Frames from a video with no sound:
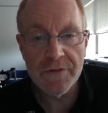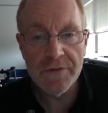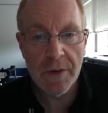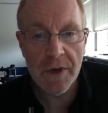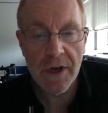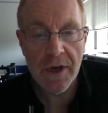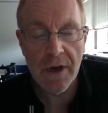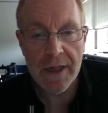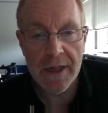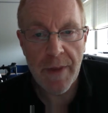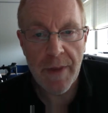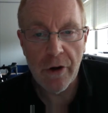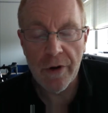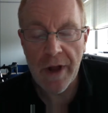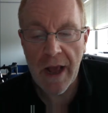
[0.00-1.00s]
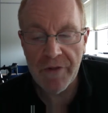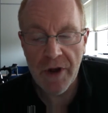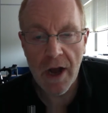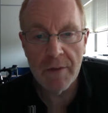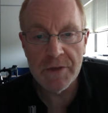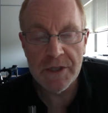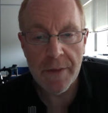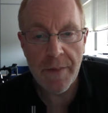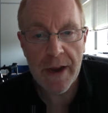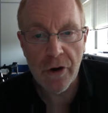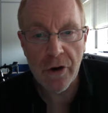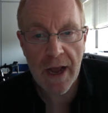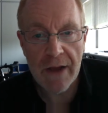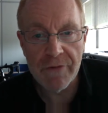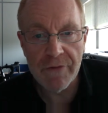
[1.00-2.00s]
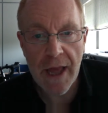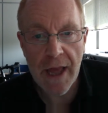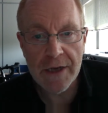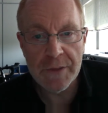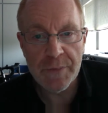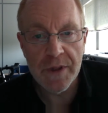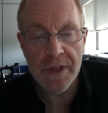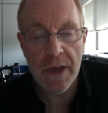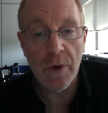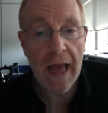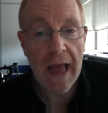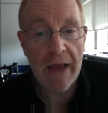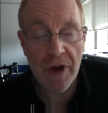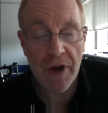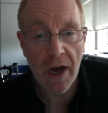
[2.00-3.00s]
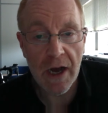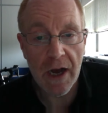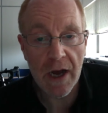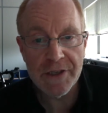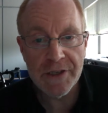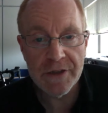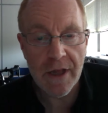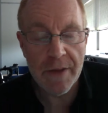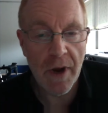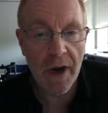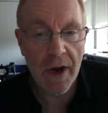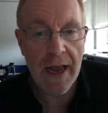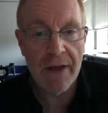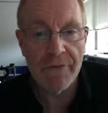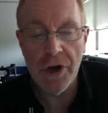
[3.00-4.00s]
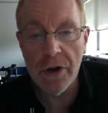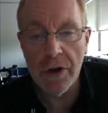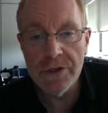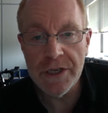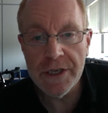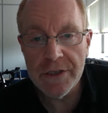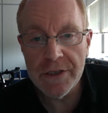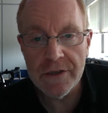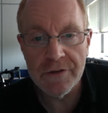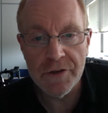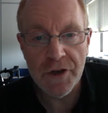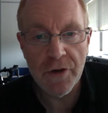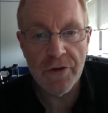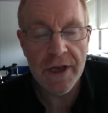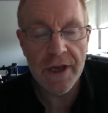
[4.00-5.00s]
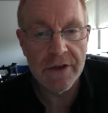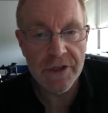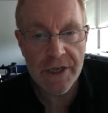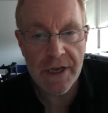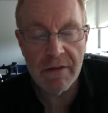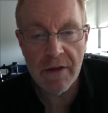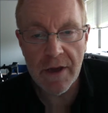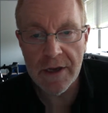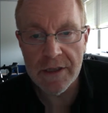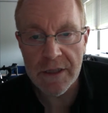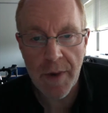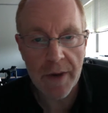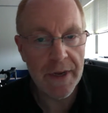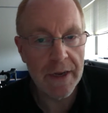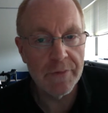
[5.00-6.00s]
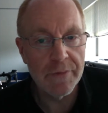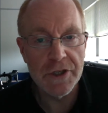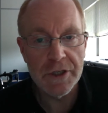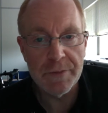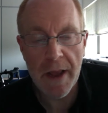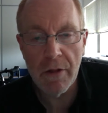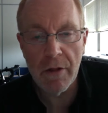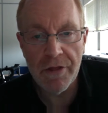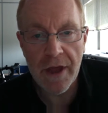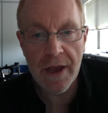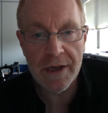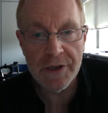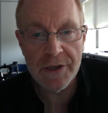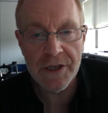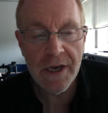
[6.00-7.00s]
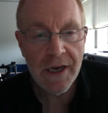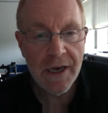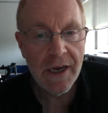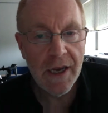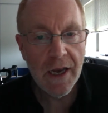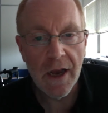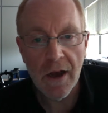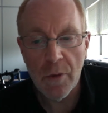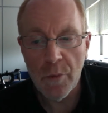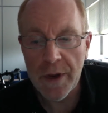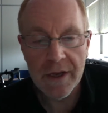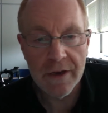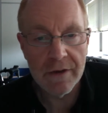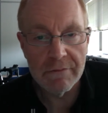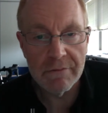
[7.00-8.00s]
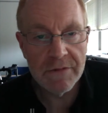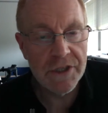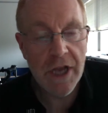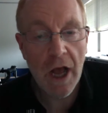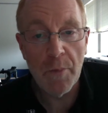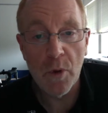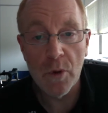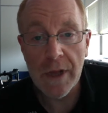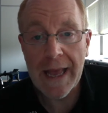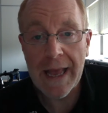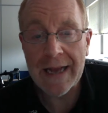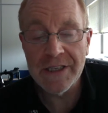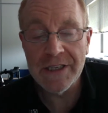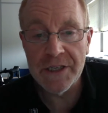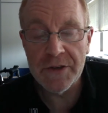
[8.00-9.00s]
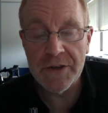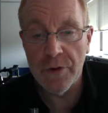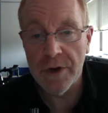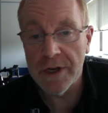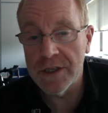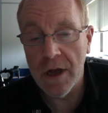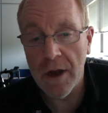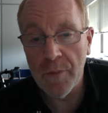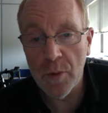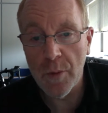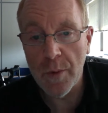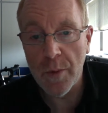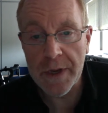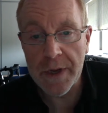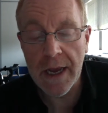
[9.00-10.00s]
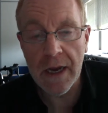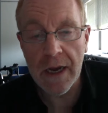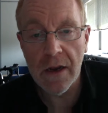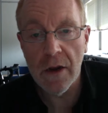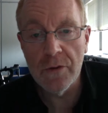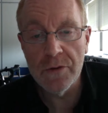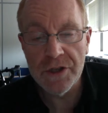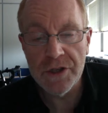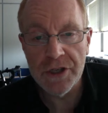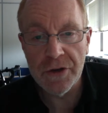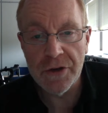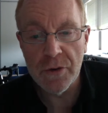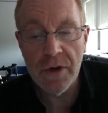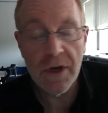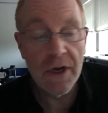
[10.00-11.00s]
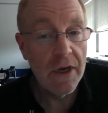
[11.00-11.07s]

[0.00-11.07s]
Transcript: some kind. They may not have arms, they may not have legs, but they will have eyes. They might have noses. You know, they can see things. They might be able to smell things. Uh, we can sample gases, for example, when we get close to